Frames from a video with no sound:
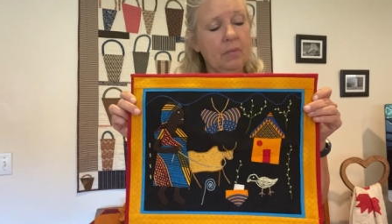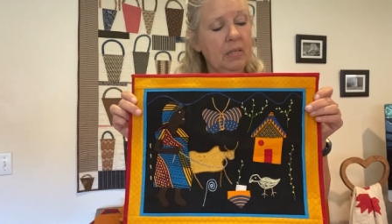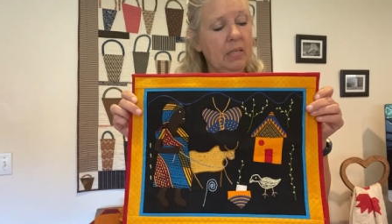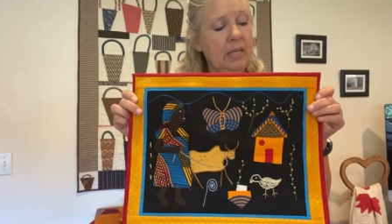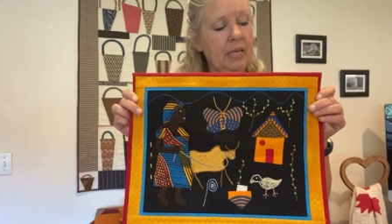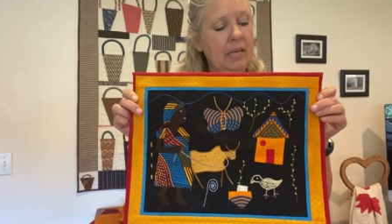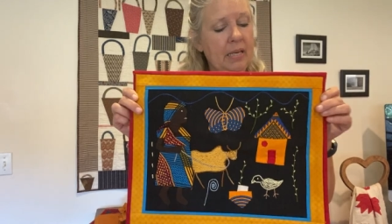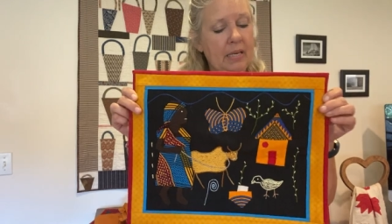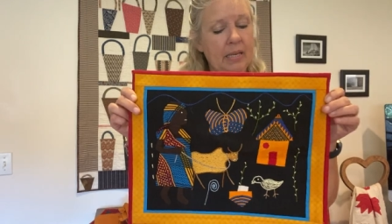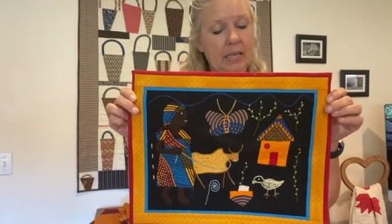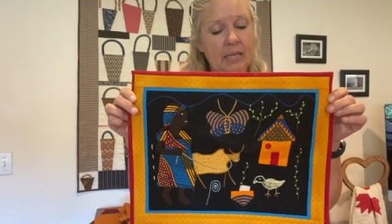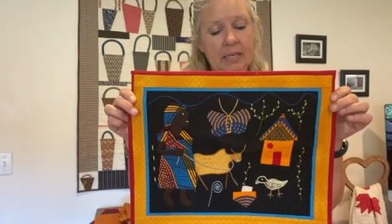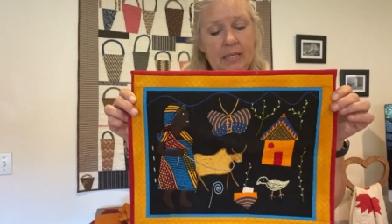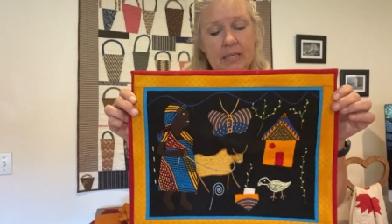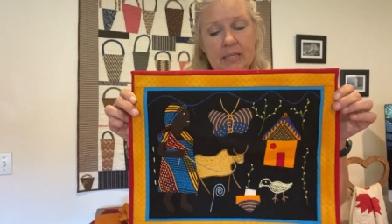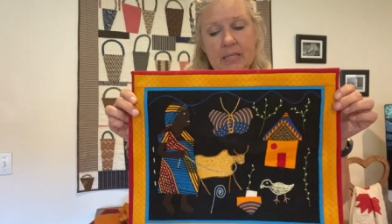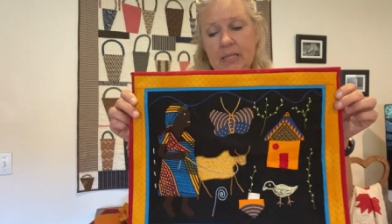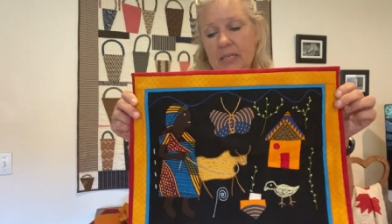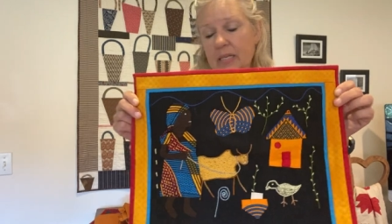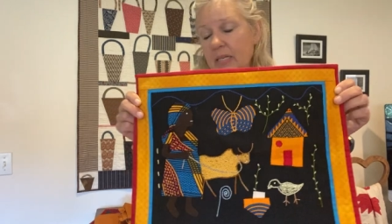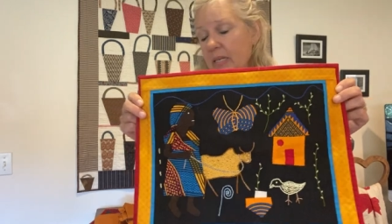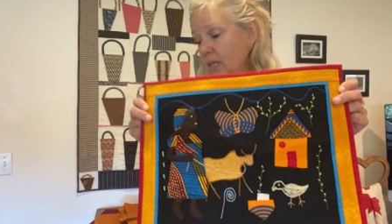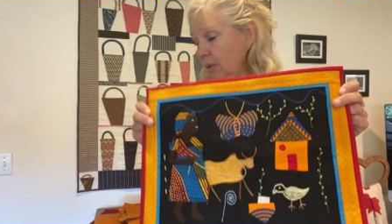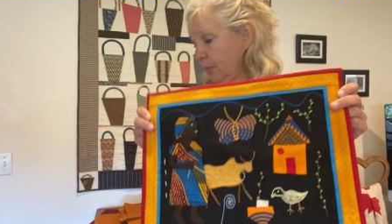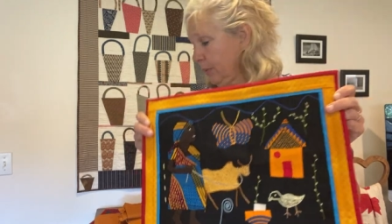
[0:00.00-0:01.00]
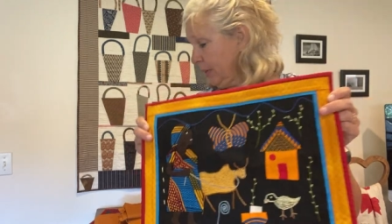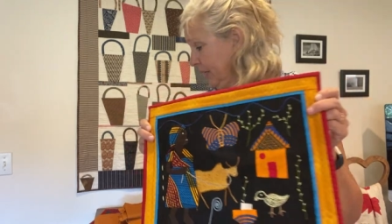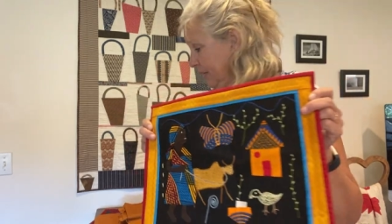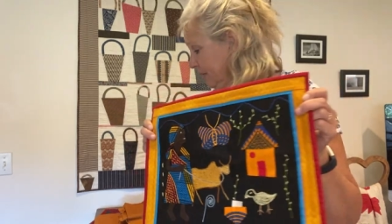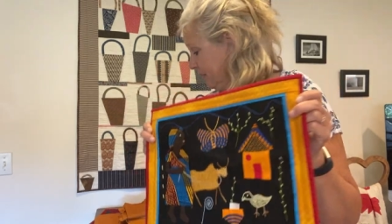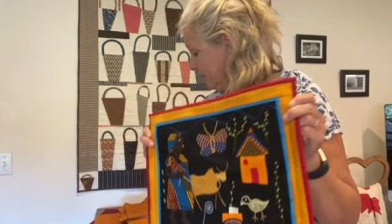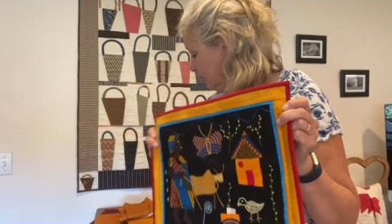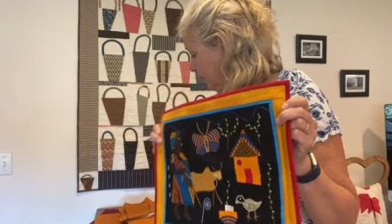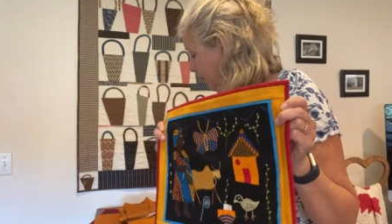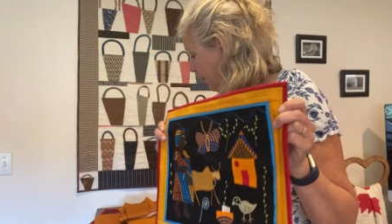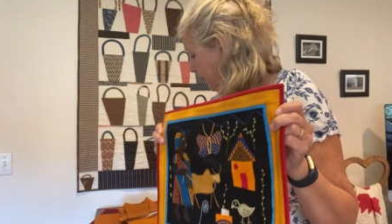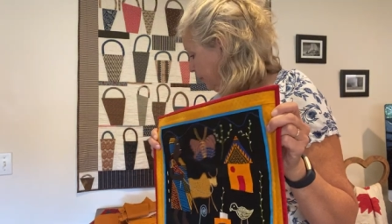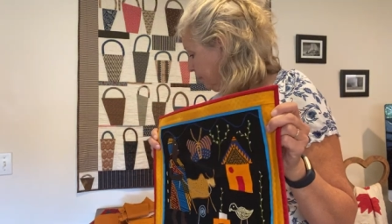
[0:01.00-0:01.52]
And anyway,
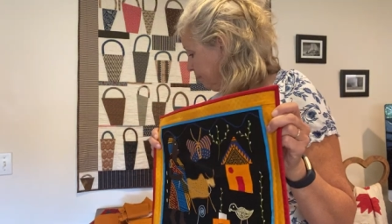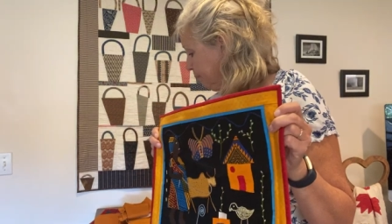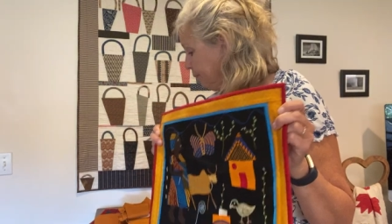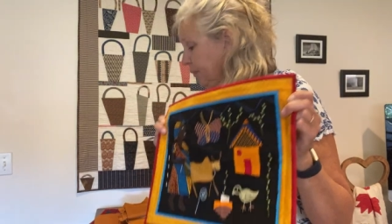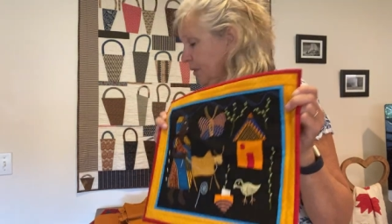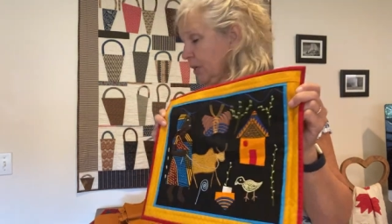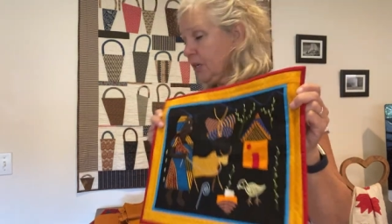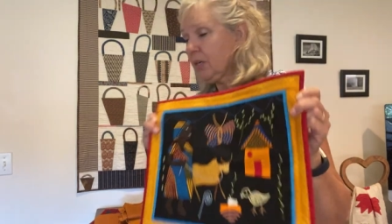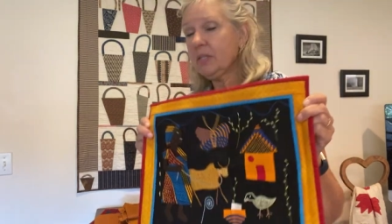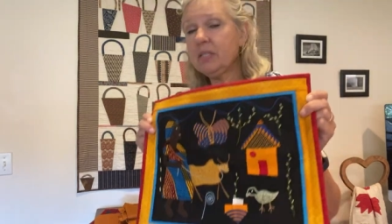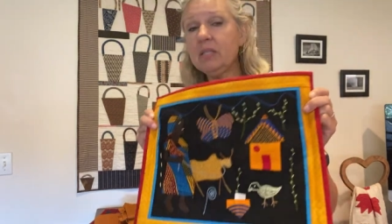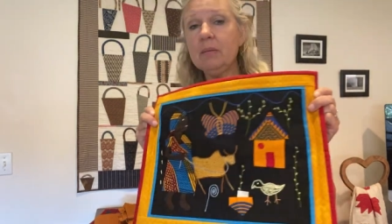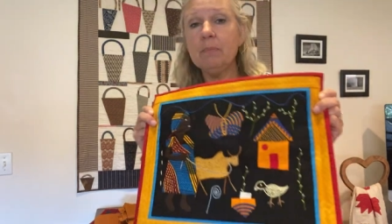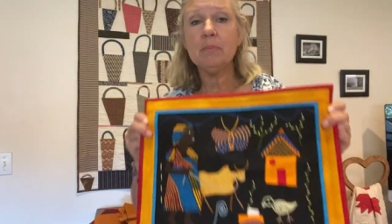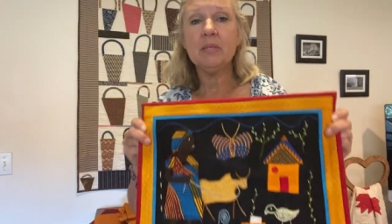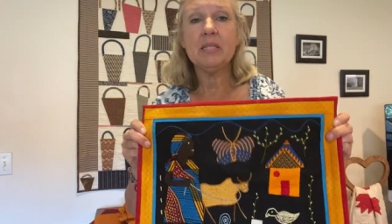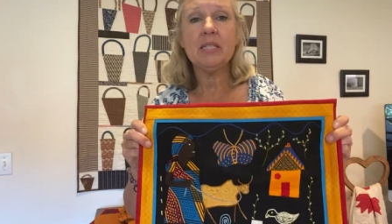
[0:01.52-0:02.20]
so there are some